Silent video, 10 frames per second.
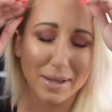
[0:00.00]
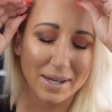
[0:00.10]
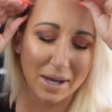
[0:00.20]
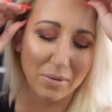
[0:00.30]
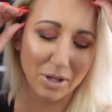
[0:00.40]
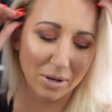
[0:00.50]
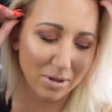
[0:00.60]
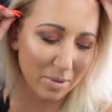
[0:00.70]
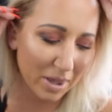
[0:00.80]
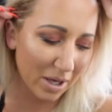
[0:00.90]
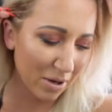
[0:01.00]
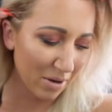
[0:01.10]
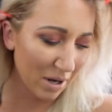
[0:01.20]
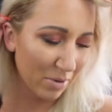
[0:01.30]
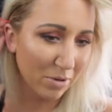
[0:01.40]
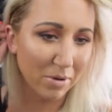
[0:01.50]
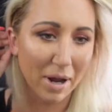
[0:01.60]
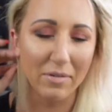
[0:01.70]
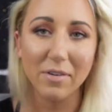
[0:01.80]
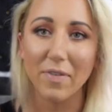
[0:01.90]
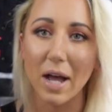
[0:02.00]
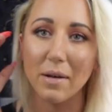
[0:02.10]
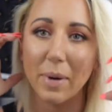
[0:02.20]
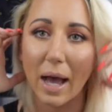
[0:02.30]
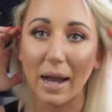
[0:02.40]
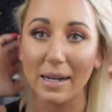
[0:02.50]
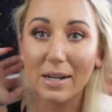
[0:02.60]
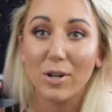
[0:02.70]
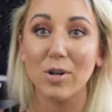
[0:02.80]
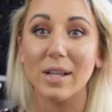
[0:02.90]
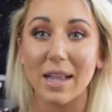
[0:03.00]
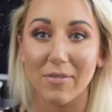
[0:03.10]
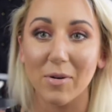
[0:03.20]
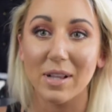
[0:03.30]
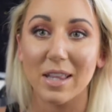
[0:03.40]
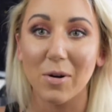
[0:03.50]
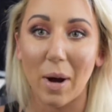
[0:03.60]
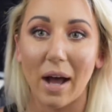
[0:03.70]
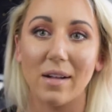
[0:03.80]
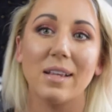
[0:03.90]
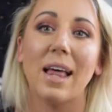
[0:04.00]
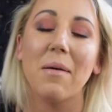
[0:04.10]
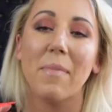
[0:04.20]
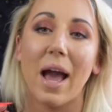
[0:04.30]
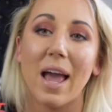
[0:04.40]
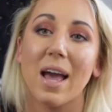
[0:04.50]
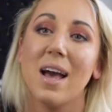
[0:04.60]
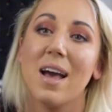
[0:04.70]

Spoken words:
Like, I wish I was with you and I wish we were having fun, but I need to do this every once in a while to let my